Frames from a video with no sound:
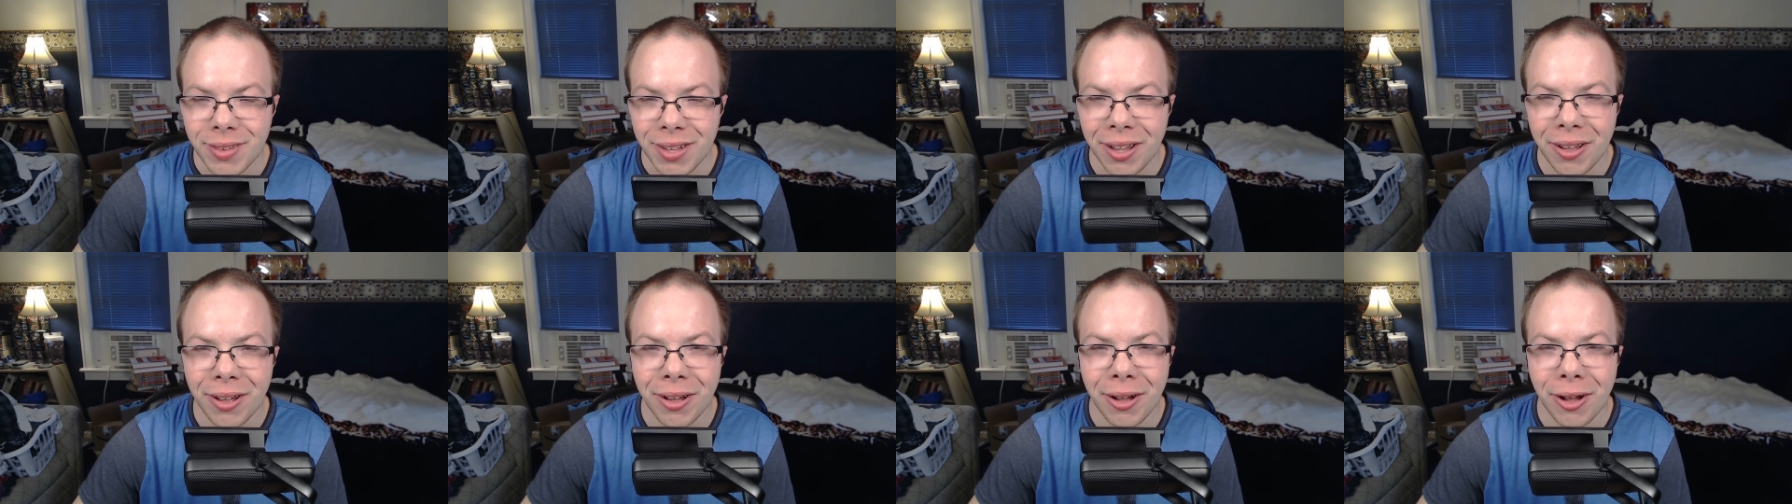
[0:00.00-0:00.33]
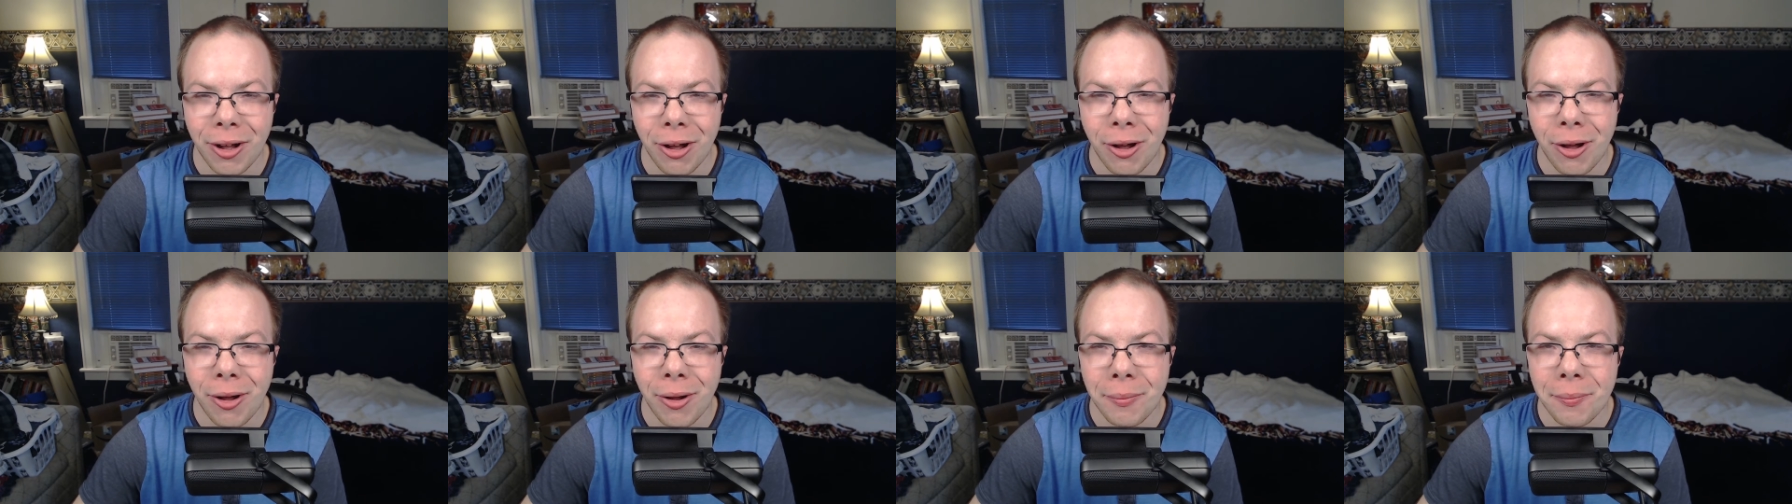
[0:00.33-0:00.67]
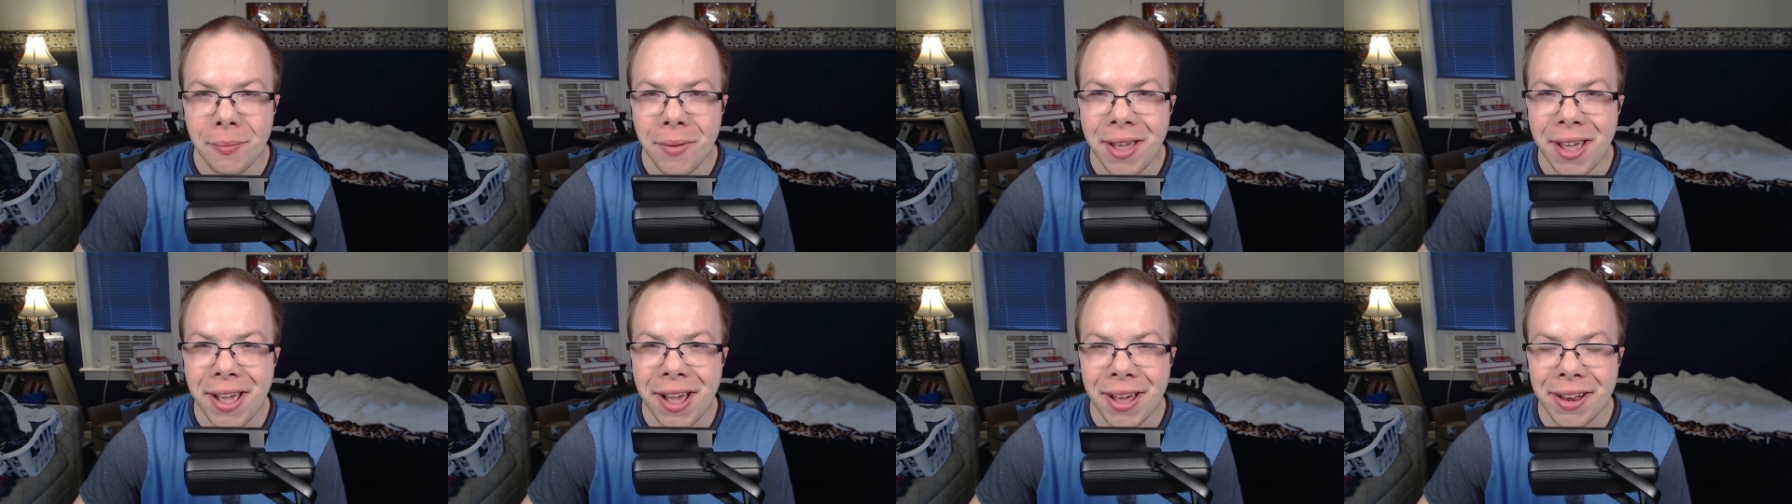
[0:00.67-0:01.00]
Oh
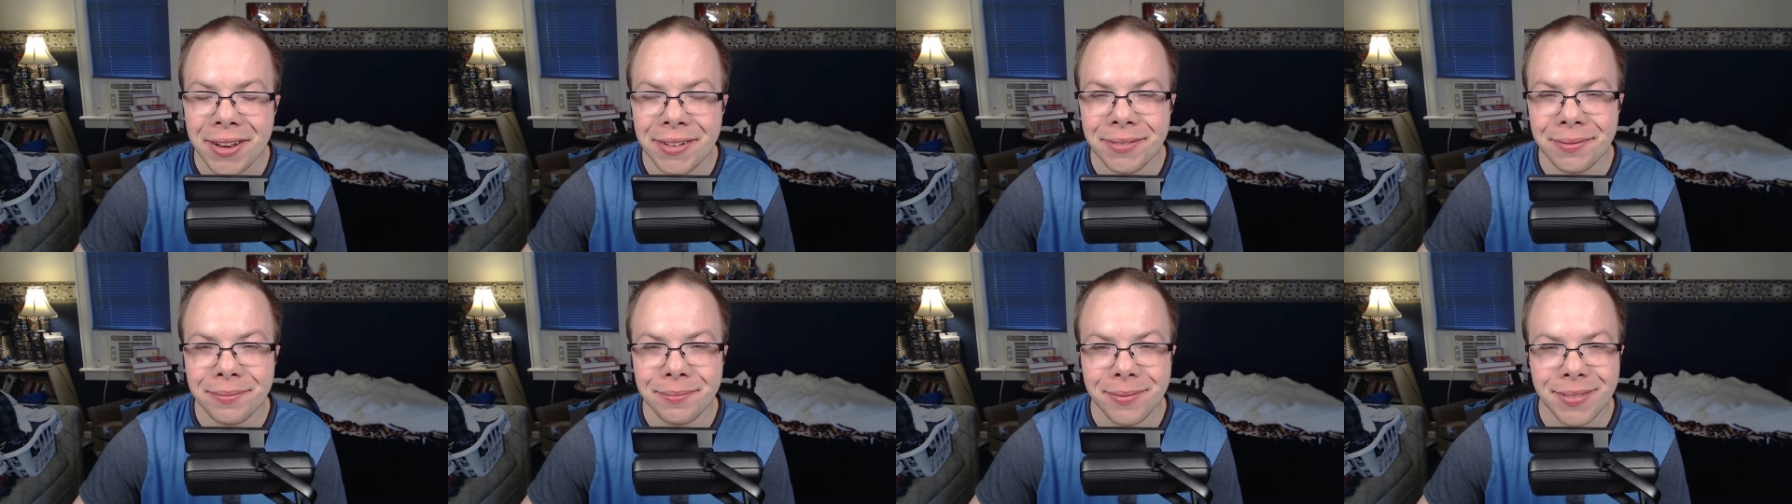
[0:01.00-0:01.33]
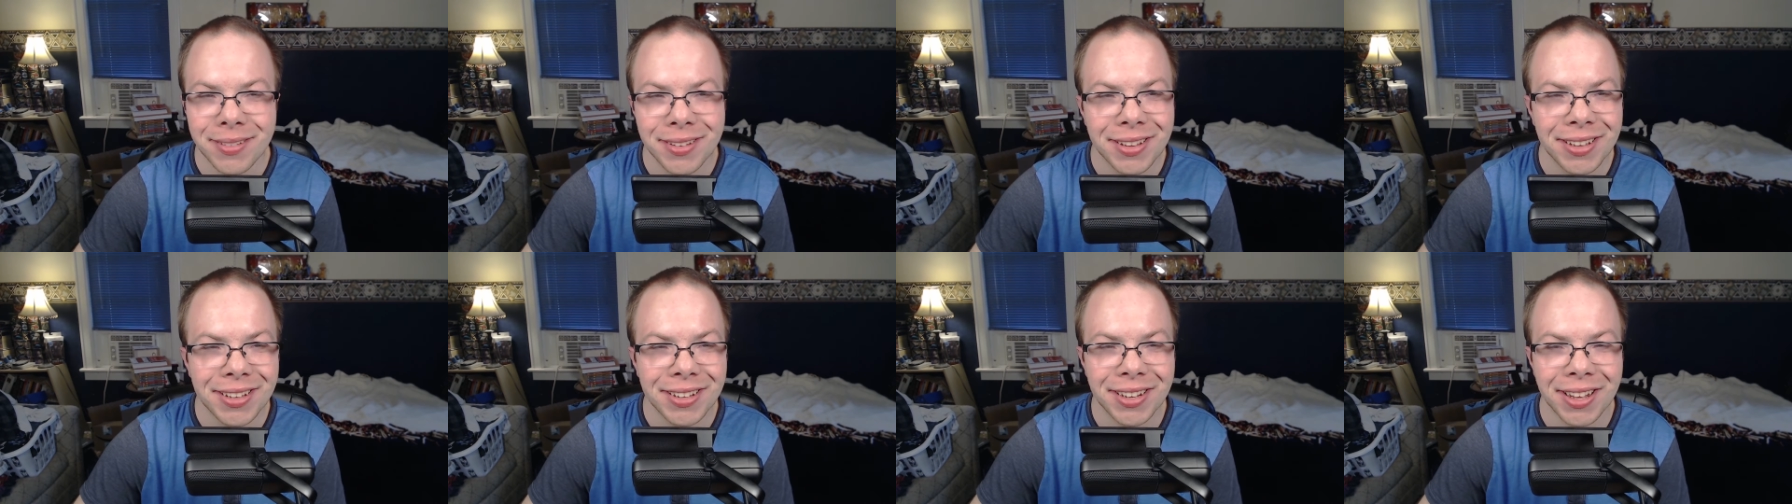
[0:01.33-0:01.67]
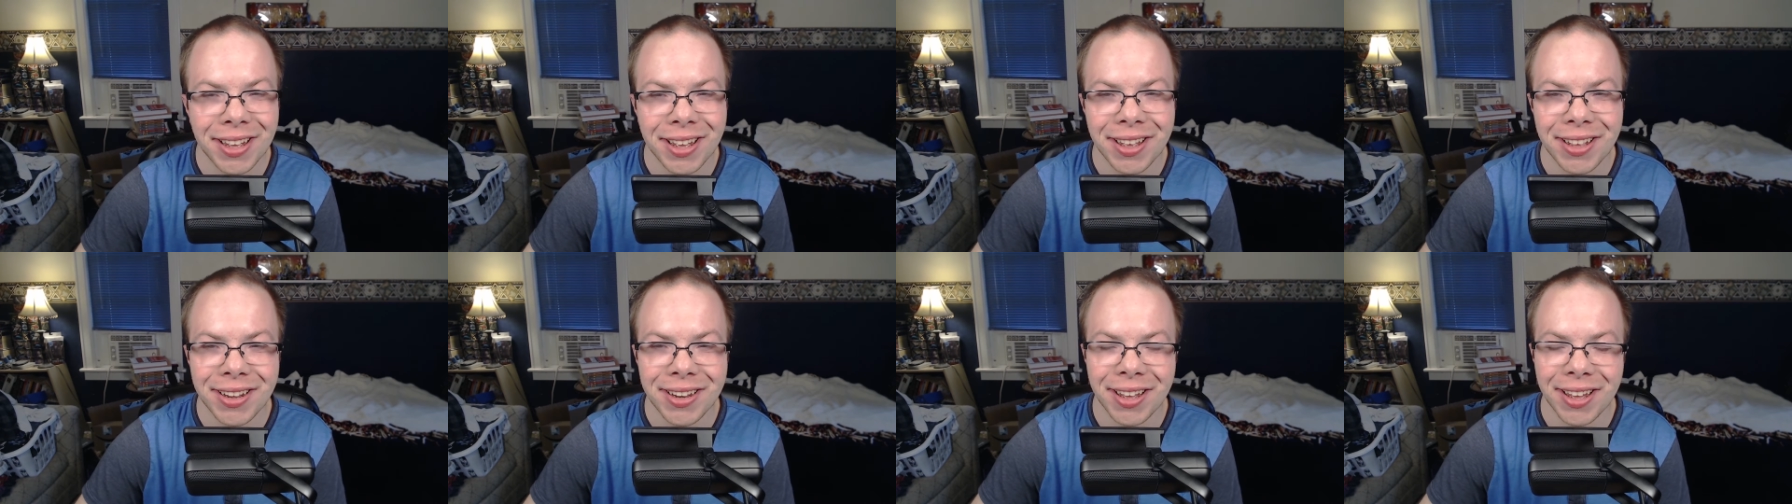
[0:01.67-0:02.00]
man. And
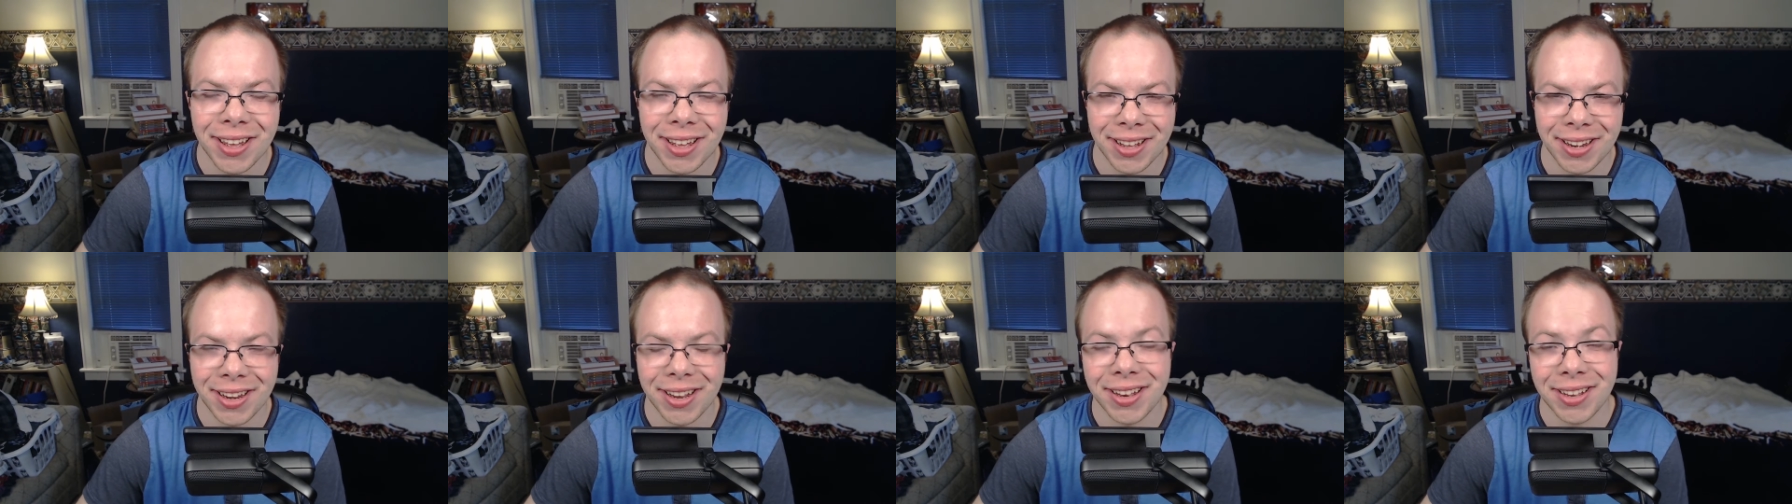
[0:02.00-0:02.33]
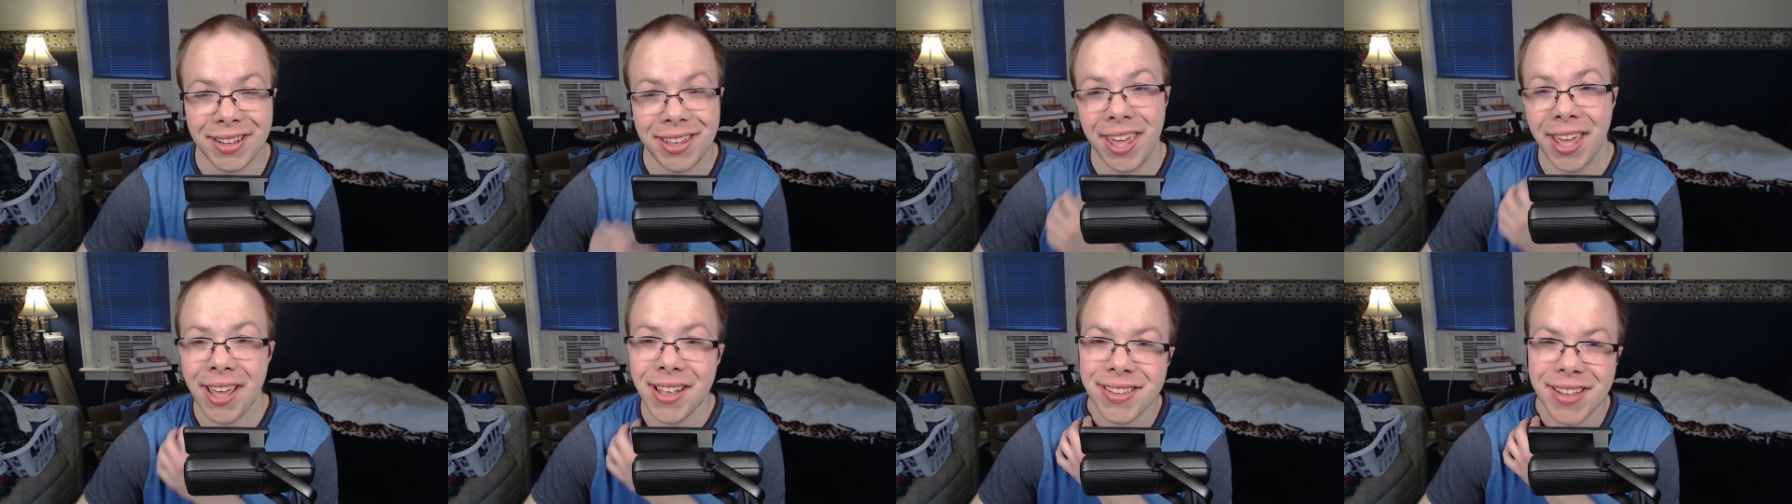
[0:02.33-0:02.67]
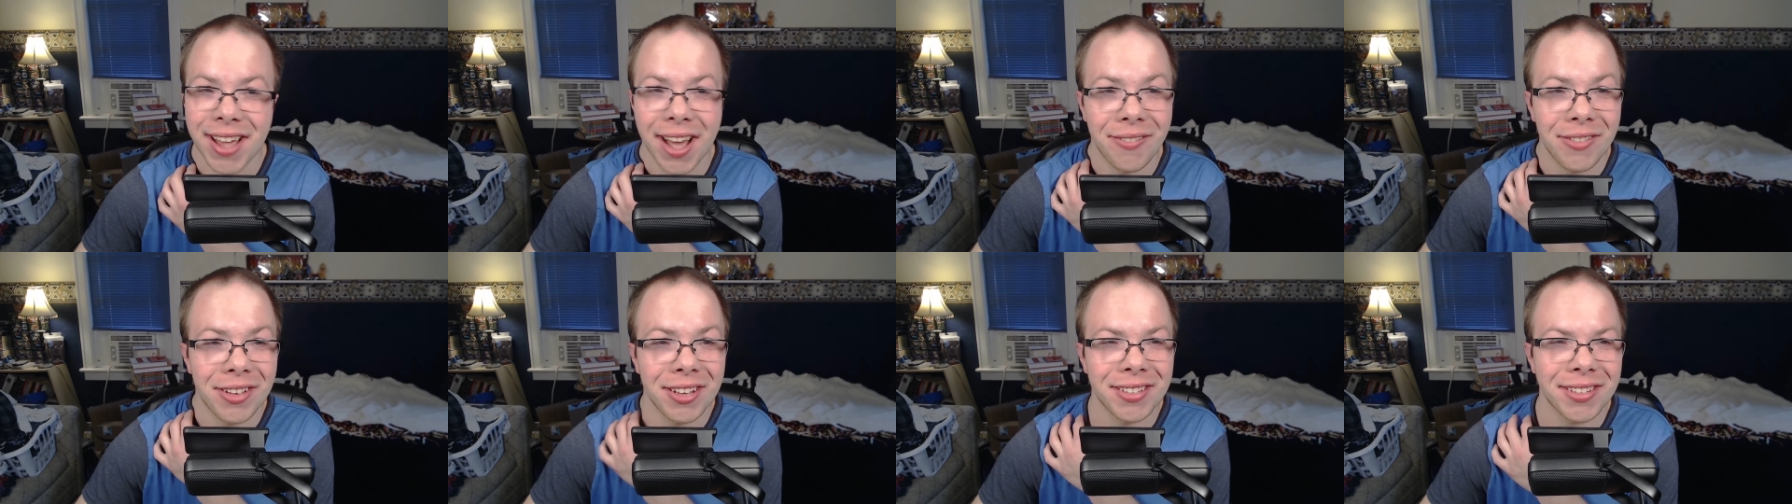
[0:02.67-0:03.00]
and, uh, and then kids
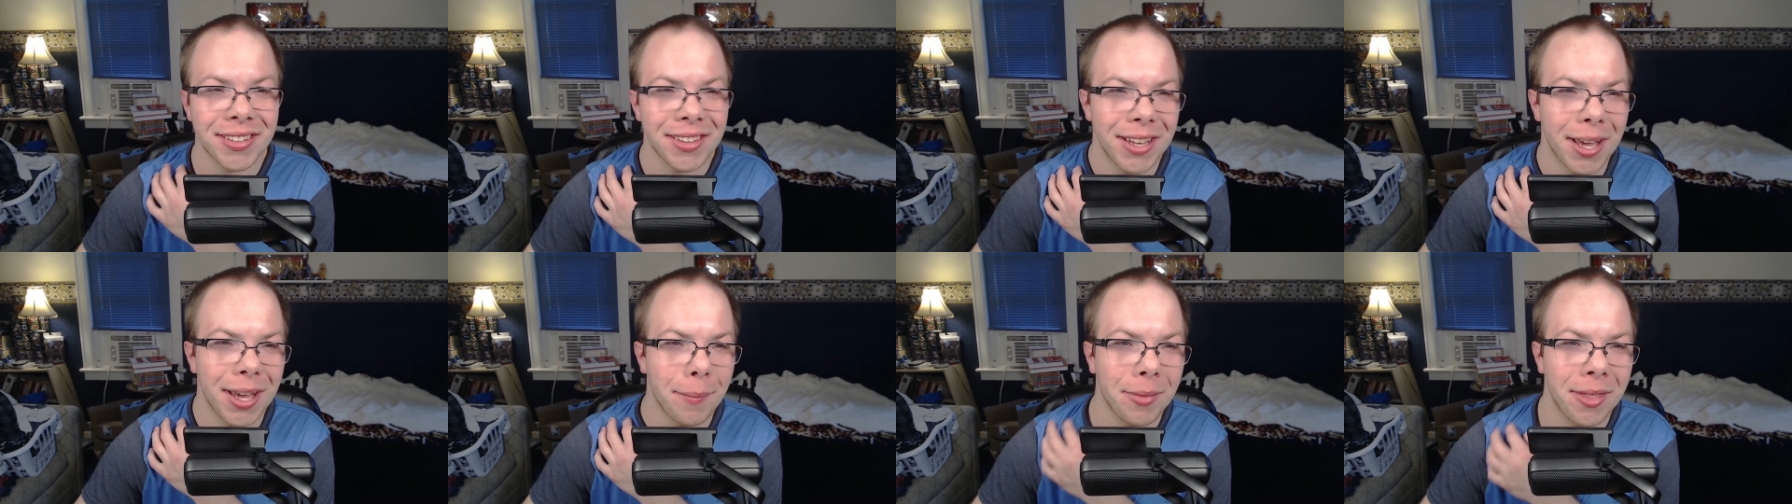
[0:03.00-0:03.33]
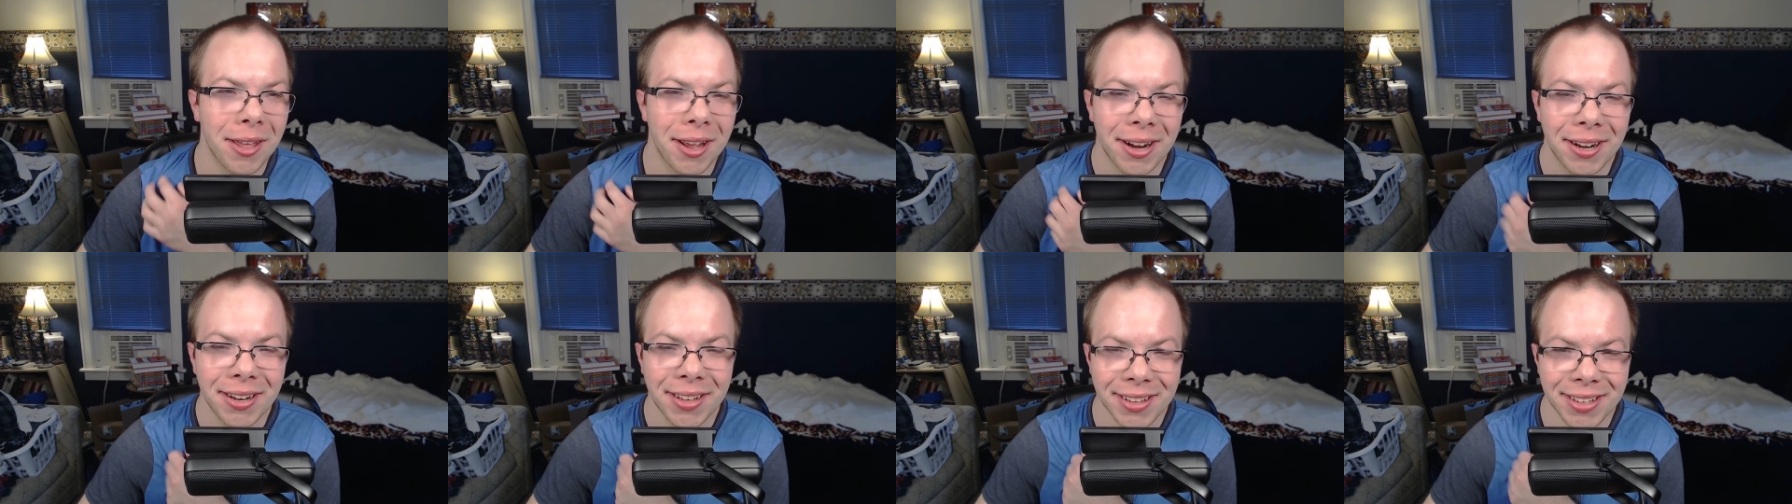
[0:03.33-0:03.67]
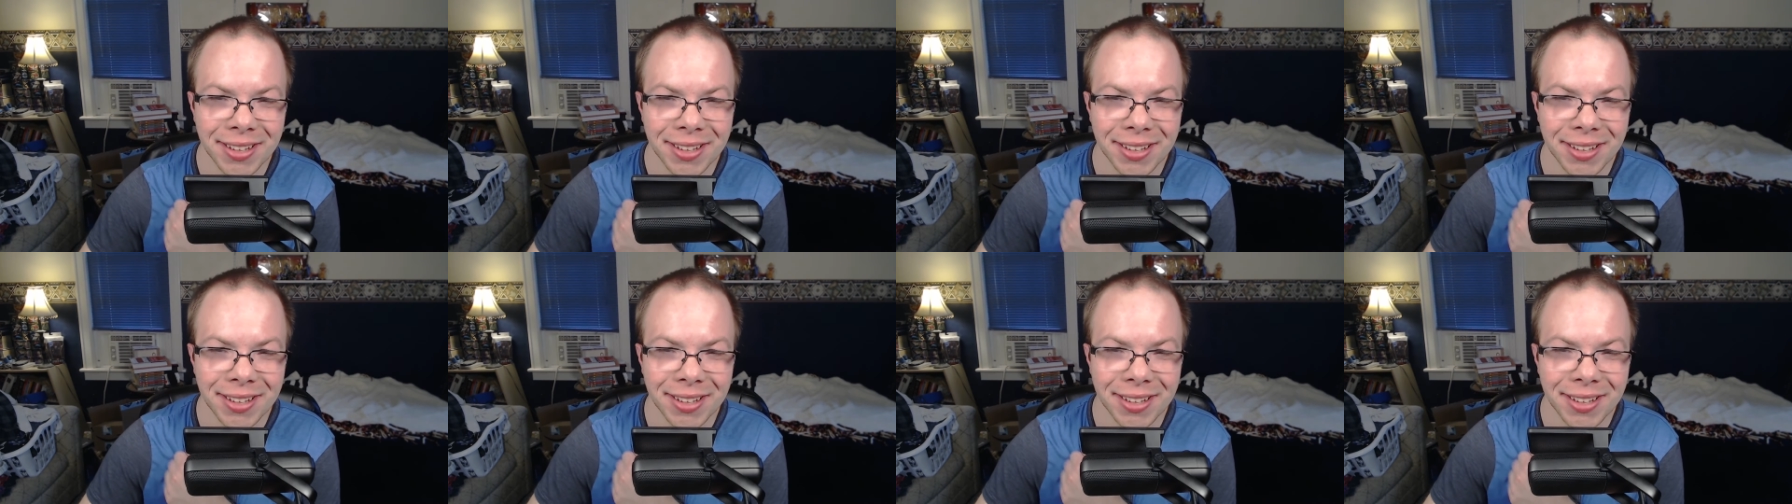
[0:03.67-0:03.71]
obviously up there.